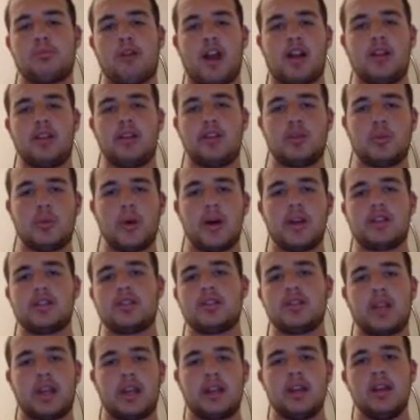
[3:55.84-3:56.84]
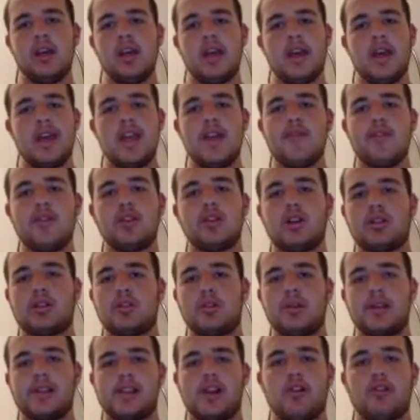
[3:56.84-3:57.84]
practice questions, even not
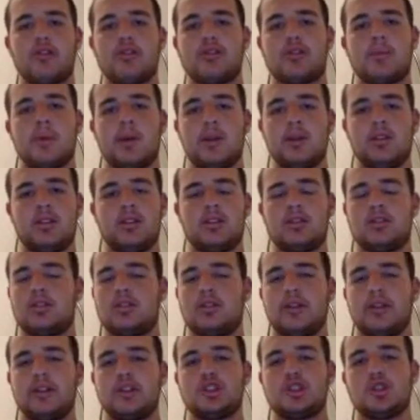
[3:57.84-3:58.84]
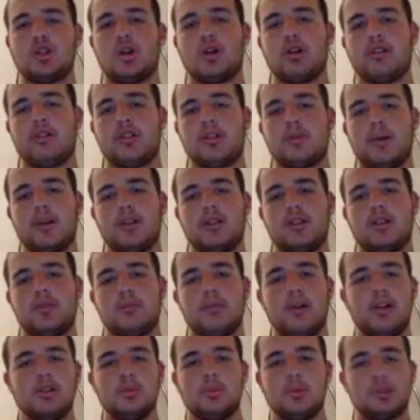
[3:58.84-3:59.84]
doing long responses, just doing short responses,
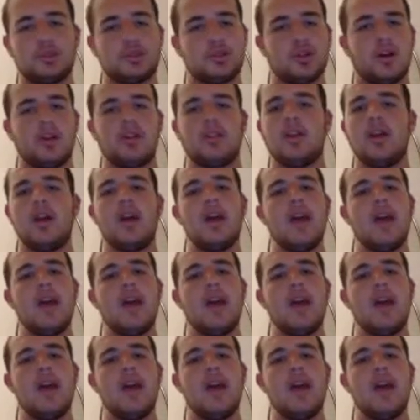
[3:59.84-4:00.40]
multiple choice,